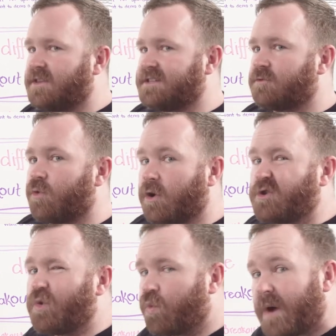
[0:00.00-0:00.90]
these were
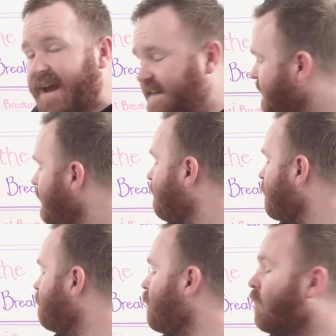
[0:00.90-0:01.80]
great
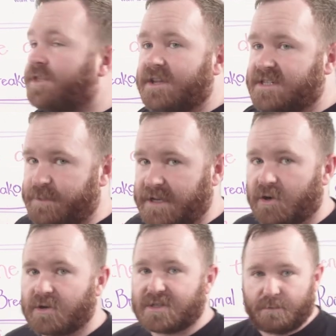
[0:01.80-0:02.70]
for both the
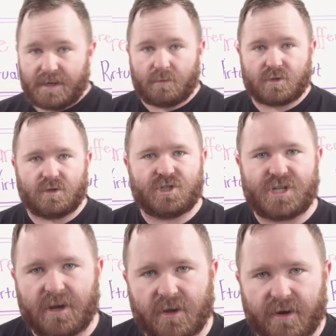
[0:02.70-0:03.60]
speakers to be able to
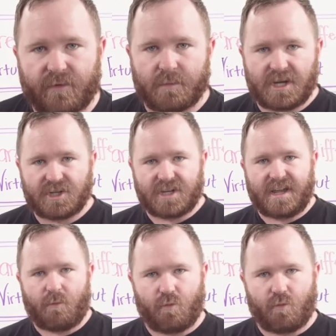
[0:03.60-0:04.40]
share their information and get